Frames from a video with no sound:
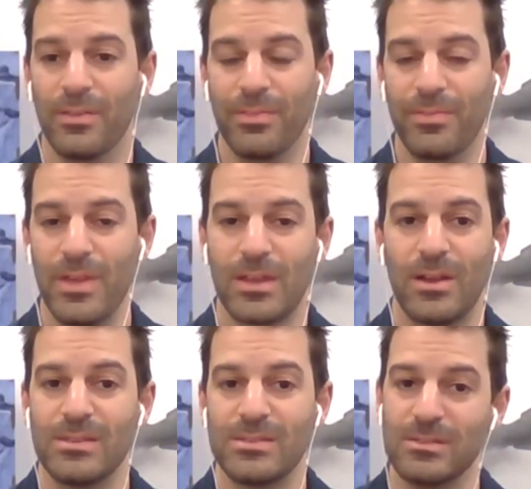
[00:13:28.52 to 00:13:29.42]
their
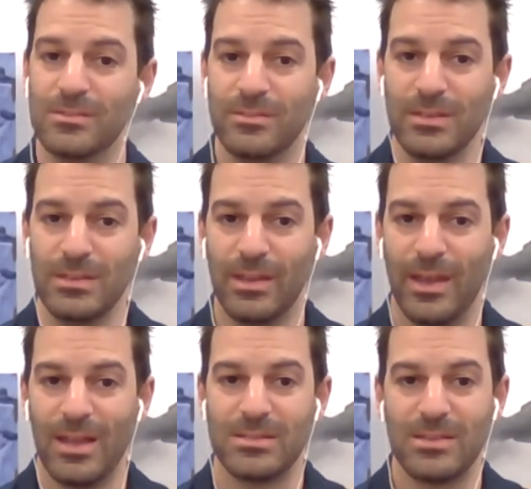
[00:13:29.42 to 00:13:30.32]
cousin, the
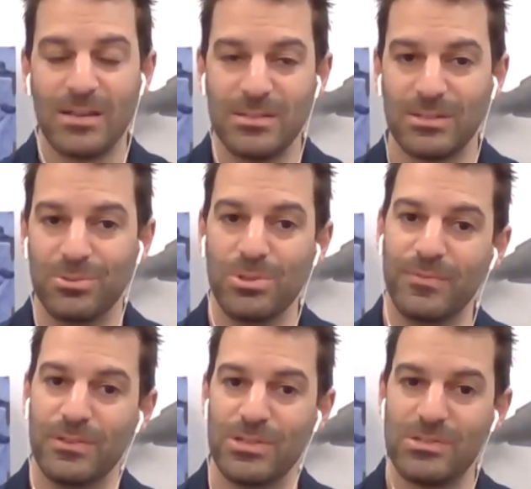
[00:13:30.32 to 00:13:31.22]
Antarctic
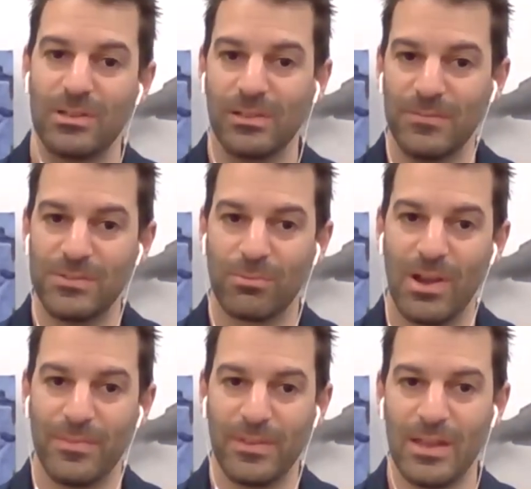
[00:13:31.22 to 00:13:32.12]
toothfish that lives
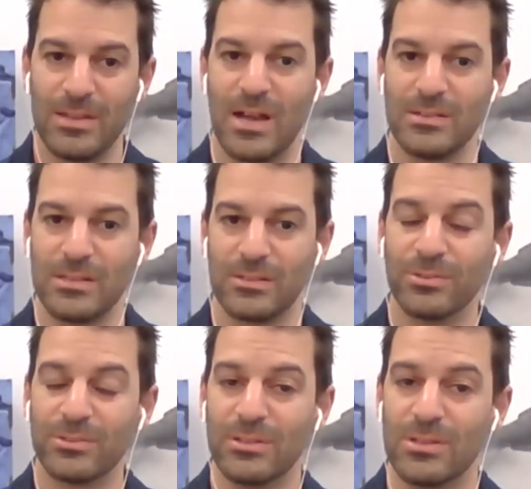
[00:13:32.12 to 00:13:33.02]
around the Antarctic
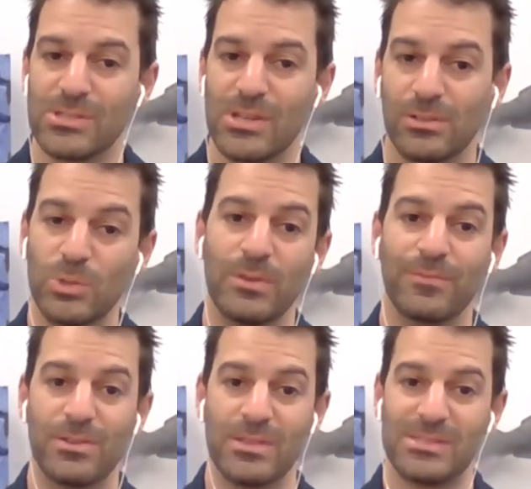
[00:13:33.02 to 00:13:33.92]
continent, so a little bit
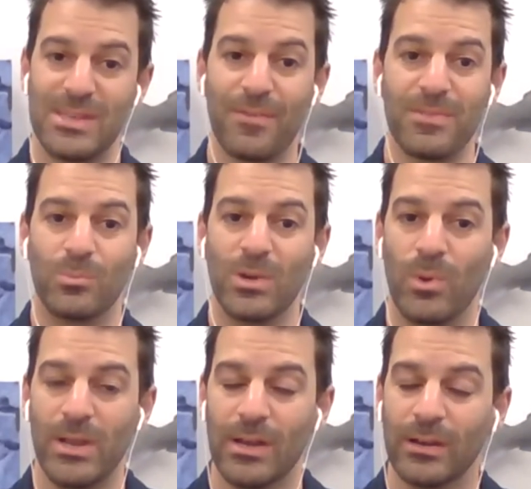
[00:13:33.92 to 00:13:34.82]
further south than where
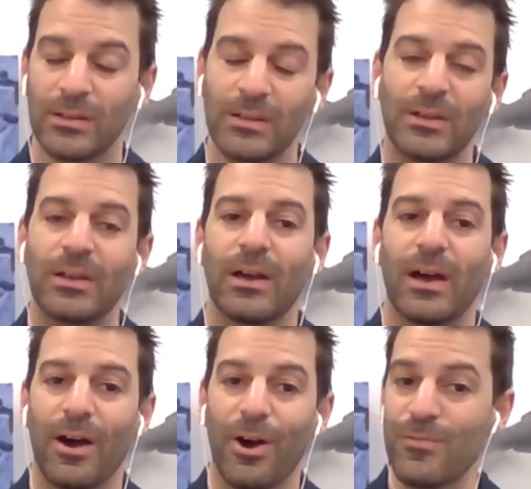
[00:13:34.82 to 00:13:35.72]
we are,
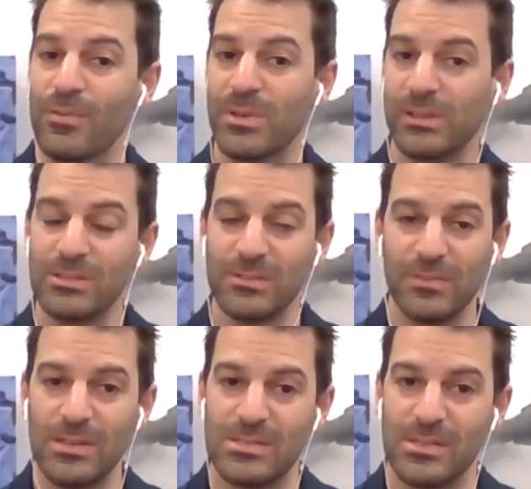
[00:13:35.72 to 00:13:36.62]
over millions of
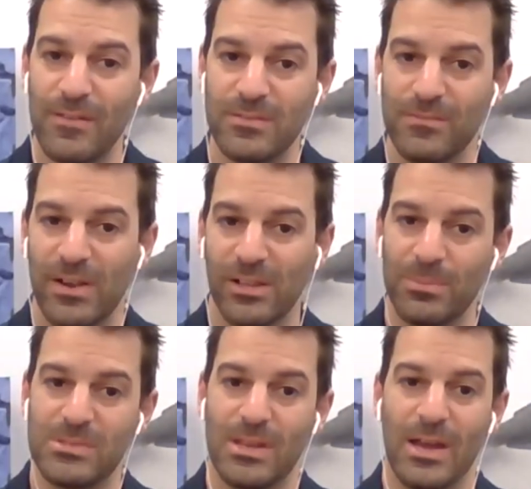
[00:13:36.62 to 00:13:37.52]
years, they've
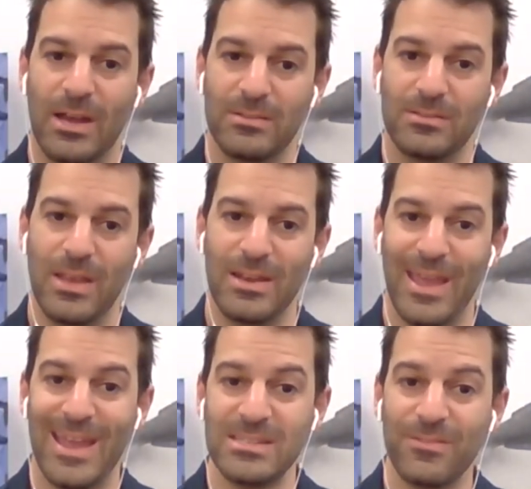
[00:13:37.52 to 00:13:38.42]
developed an
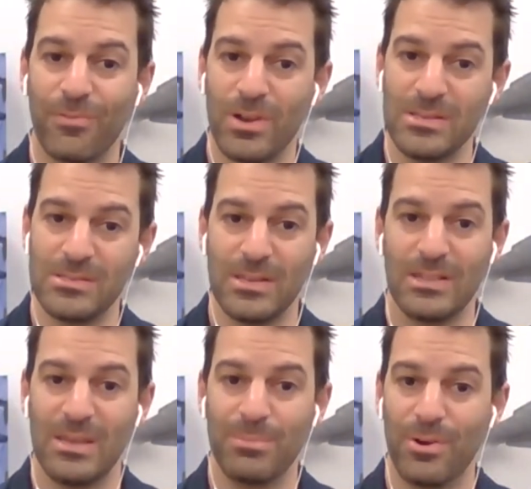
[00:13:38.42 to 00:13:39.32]
antifreeze
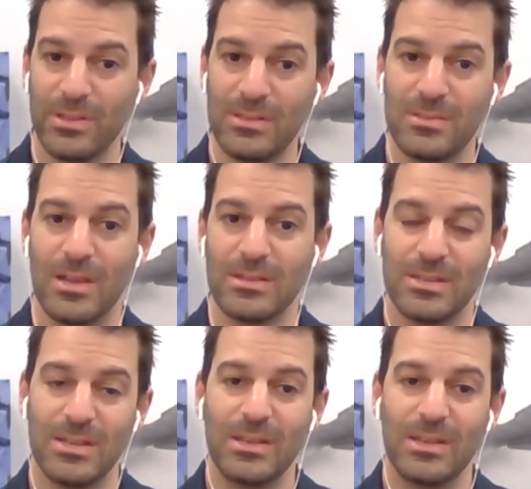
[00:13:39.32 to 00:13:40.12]
in their body that